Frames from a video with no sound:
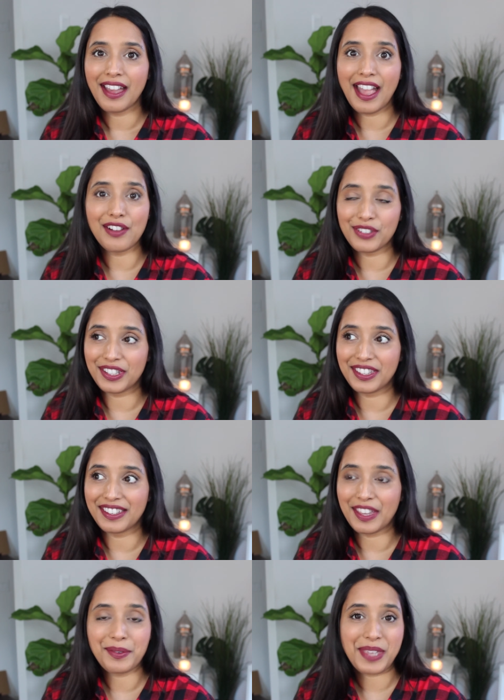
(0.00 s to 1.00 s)

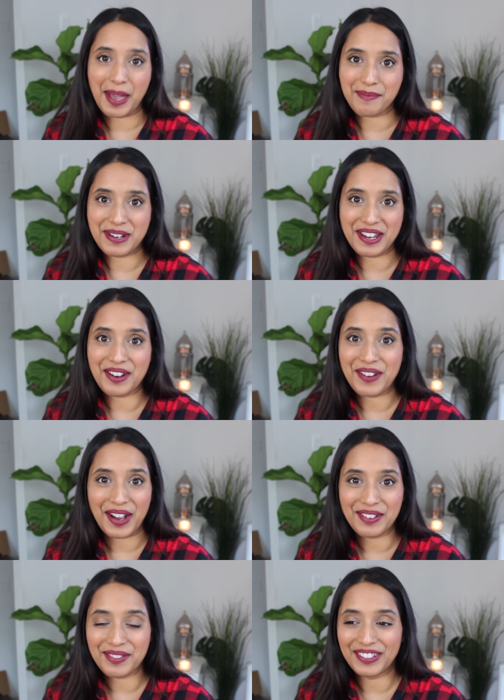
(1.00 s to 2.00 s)
everything that was happening
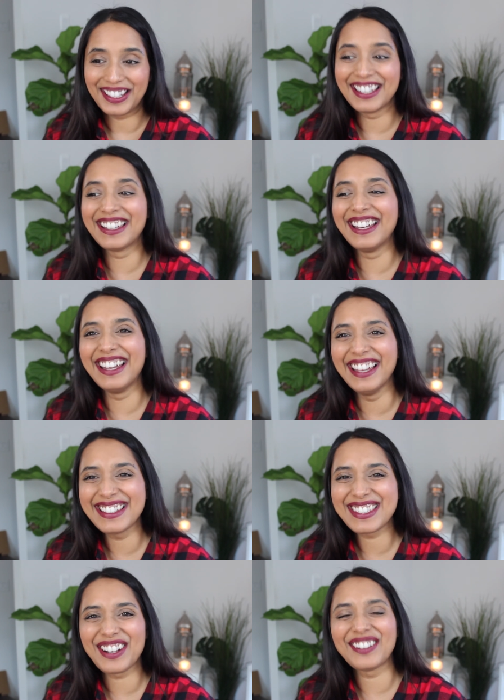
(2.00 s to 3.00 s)
around me.
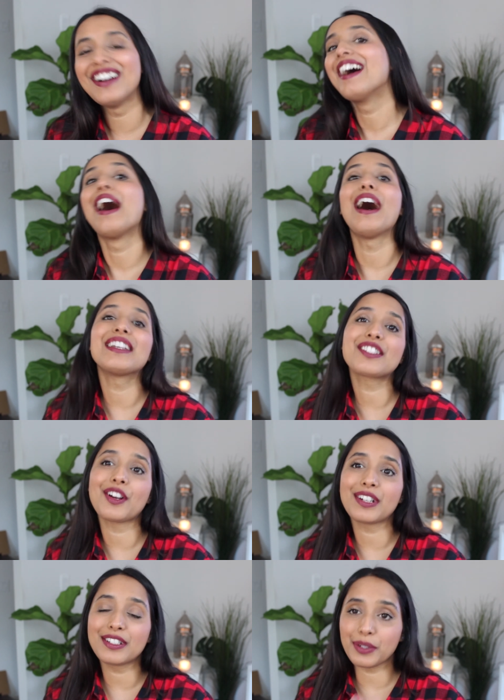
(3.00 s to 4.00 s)
So I
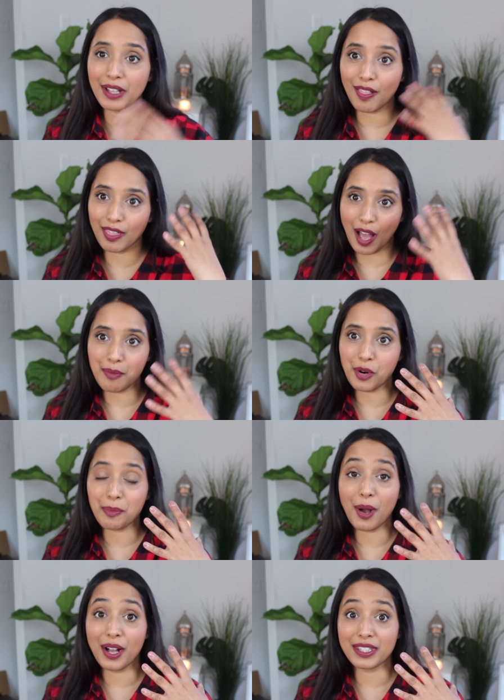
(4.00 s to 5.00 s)
started doing a lot more
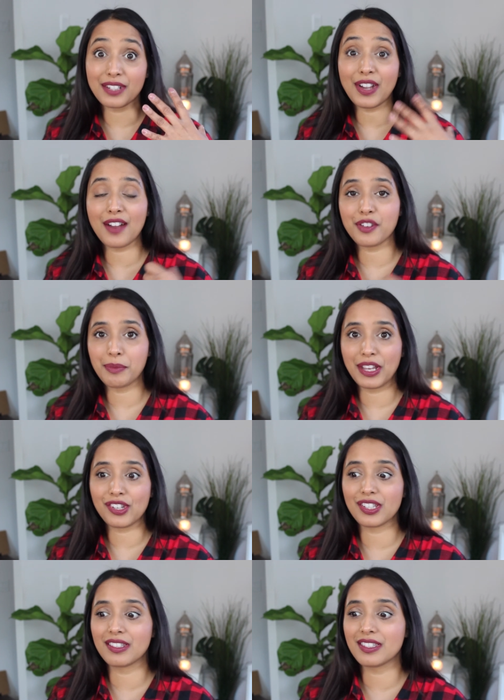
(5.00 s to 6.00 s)
positive
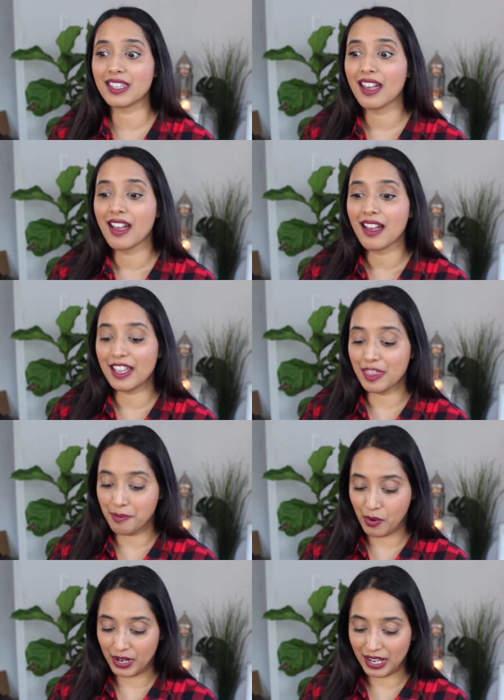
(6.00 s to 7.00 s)
affirmations in the
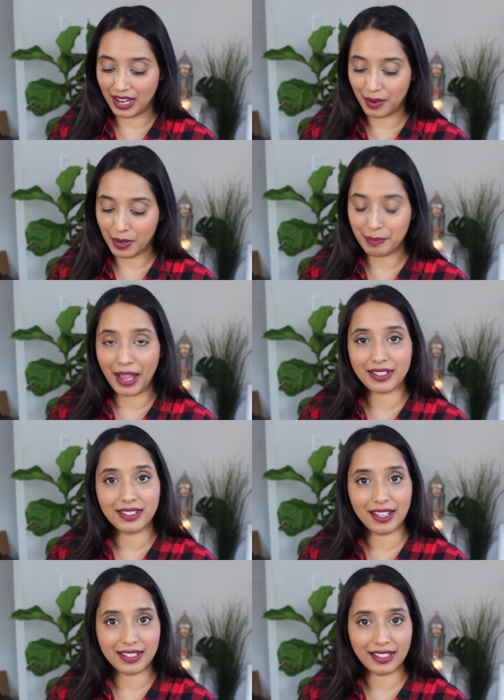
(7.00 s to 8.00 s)
morning. I went back to
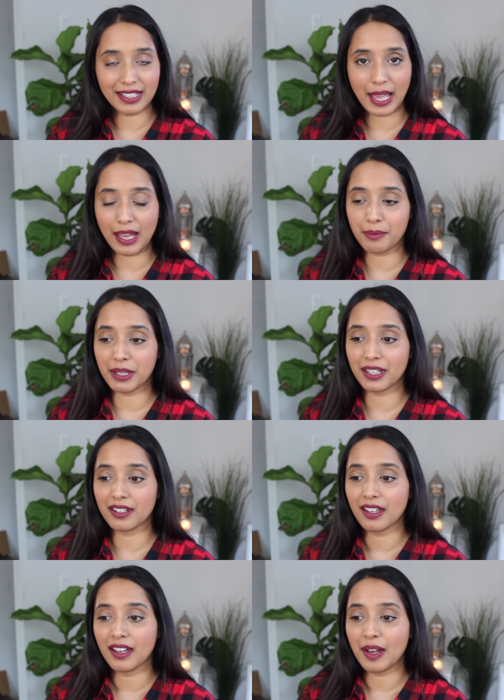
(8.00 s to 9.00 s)
that daily
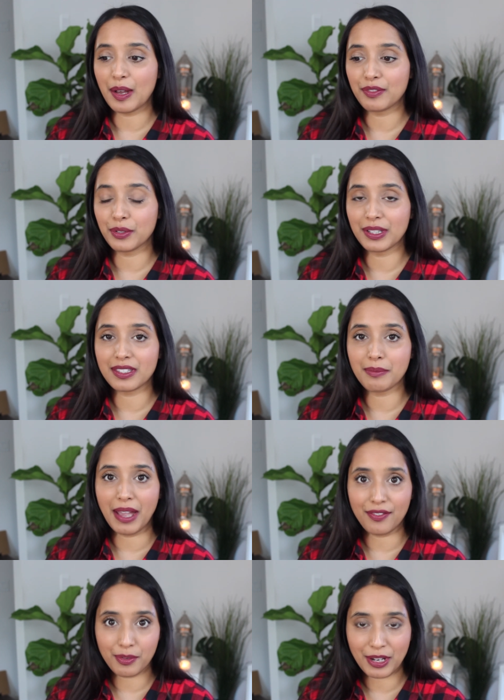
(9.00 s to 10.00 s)
habit of doing some
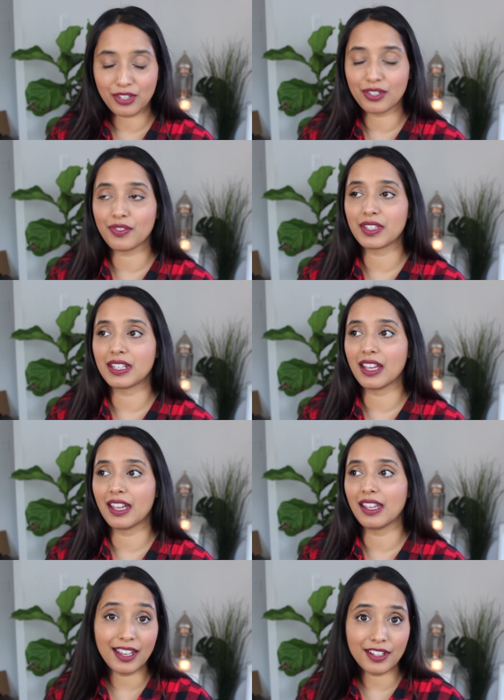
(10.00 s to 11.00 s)
affirmations for the
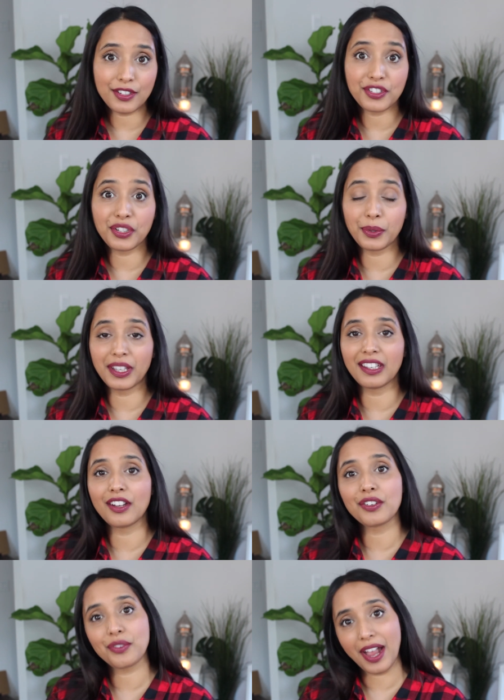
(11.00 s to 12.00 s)
day and doing
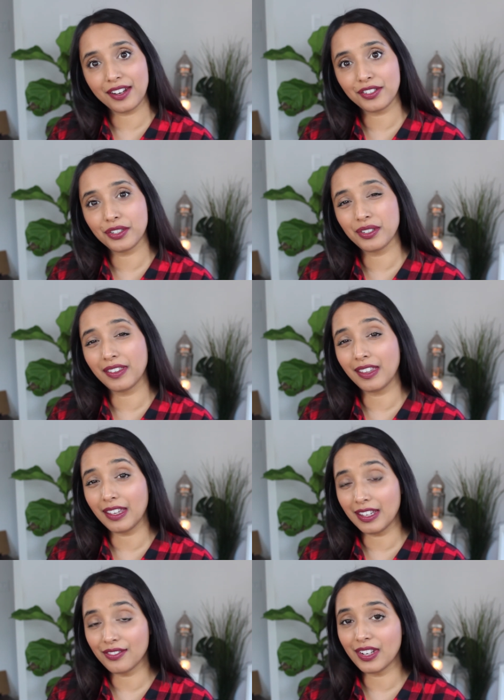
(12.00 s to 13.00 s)
gratitude in
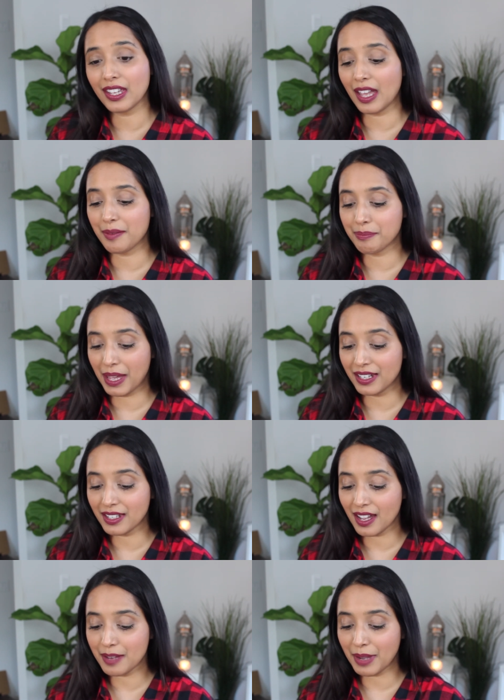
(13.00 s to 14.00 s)
the evening at
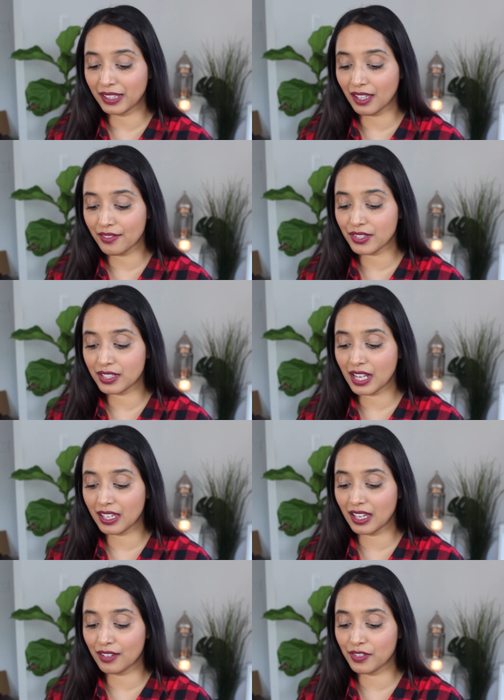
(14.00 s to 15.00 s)
bedtime. I love just
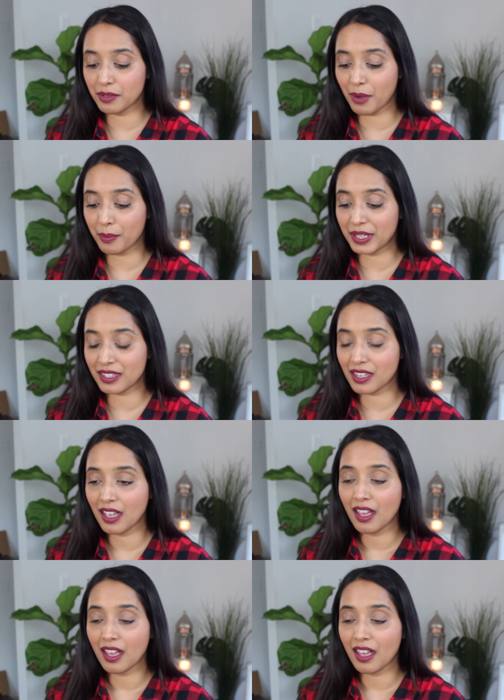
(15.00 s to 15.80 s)
taking a few moments